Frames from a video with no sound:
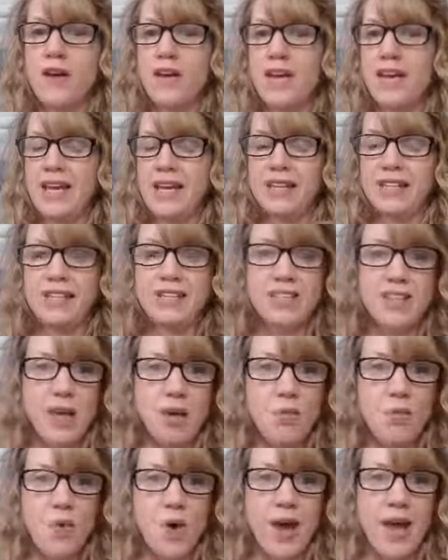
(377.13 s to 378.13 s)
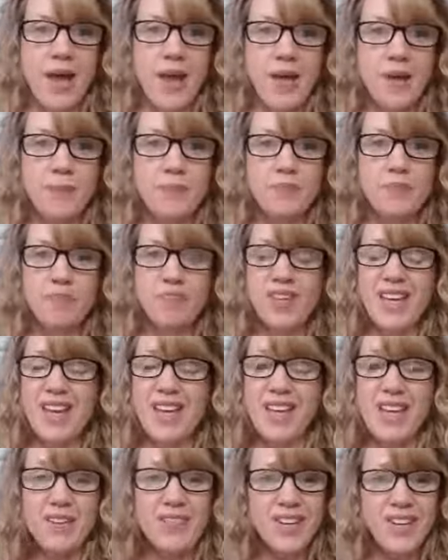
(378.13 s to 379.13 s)
in some way, and
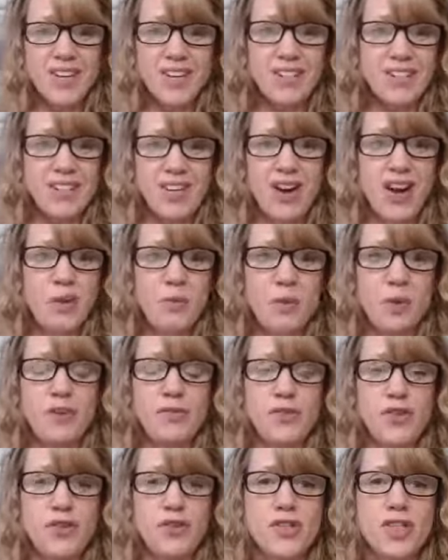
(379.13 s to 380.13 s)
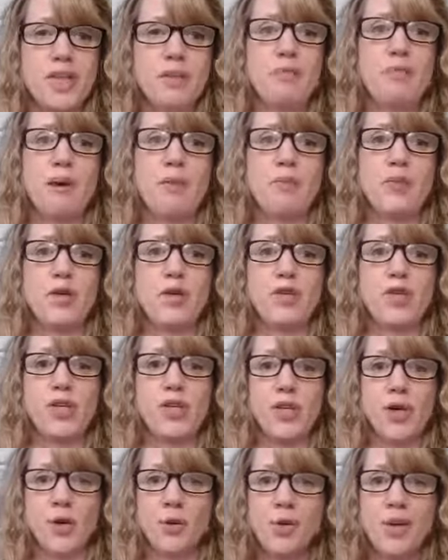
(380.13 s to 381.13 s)
even assign one of your team members,
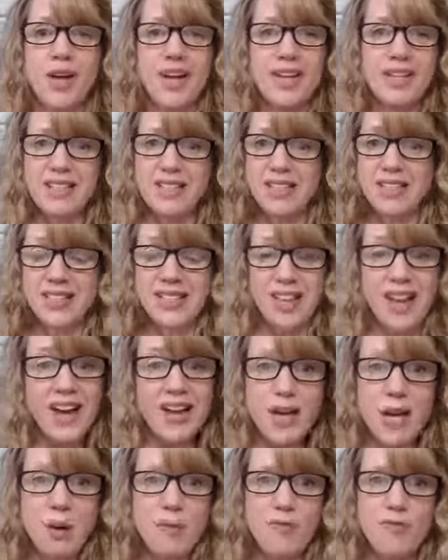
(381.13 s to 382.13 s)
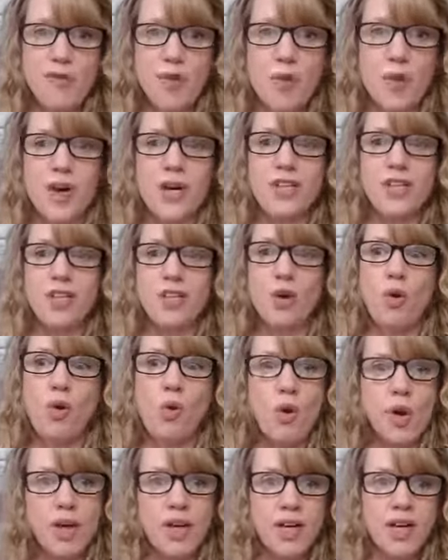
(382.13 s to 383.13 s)
to sign up for it, to
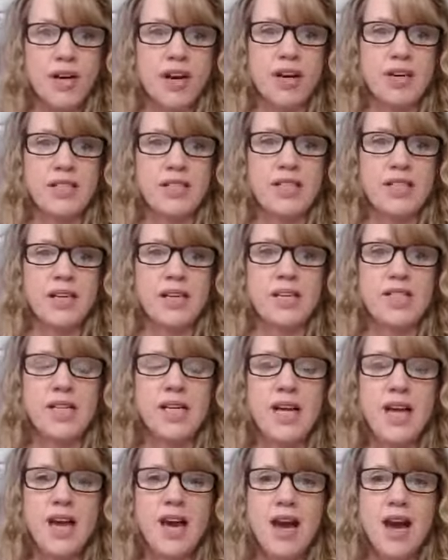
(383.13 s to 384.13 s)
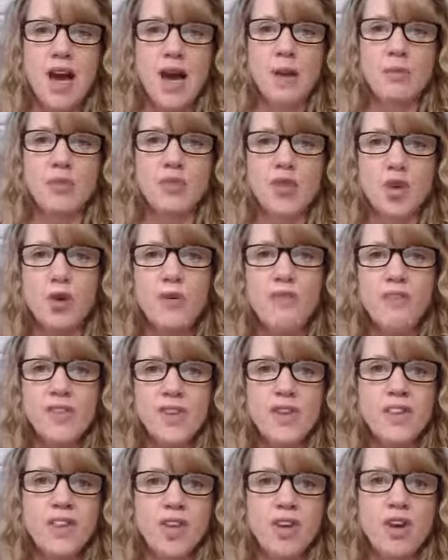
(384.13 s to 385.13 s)
organize it. Don't feel
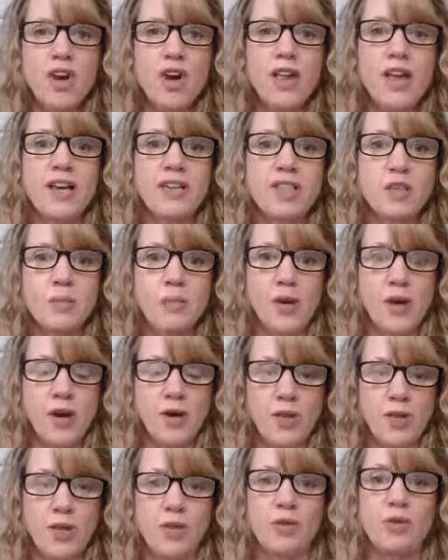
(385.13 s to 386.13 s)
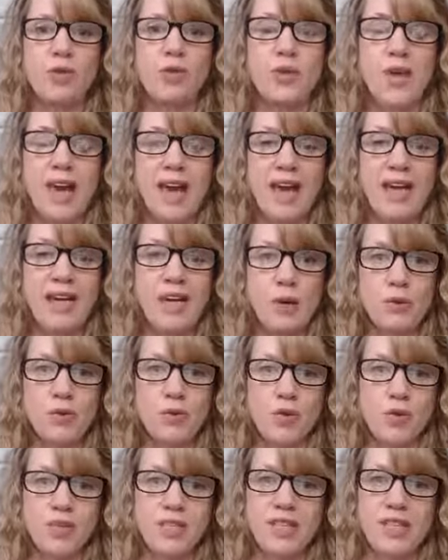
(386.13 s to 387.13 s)
that it all has to be on you. You can
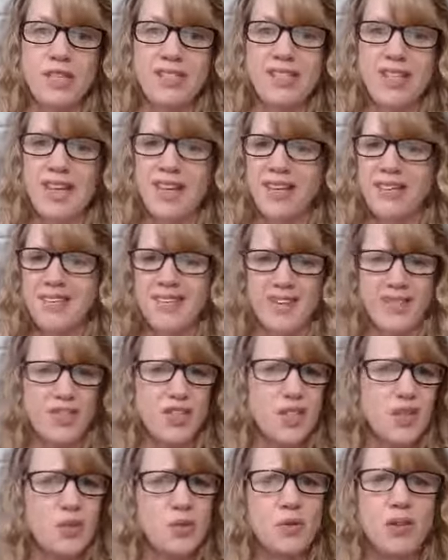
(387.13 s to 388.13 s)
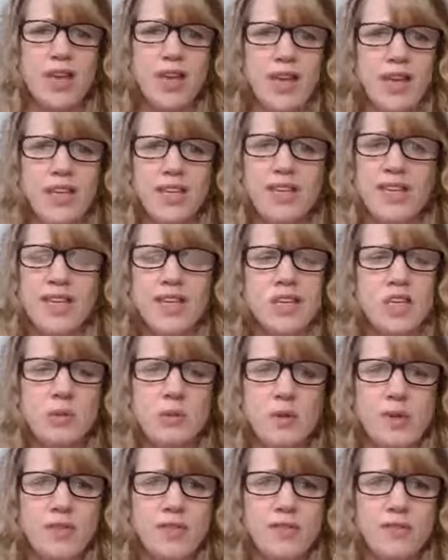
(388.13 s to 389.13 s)
outsource these things even to like an
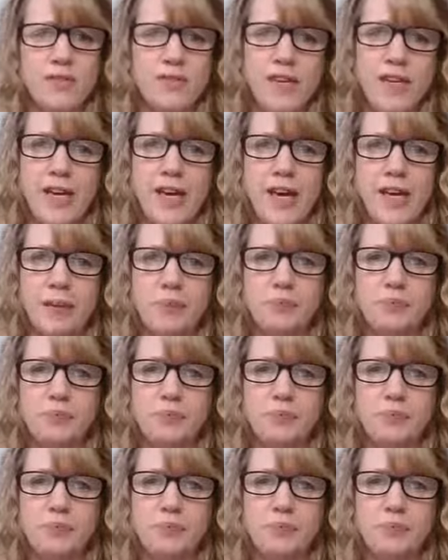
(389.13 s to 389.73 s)
inexpensive VA.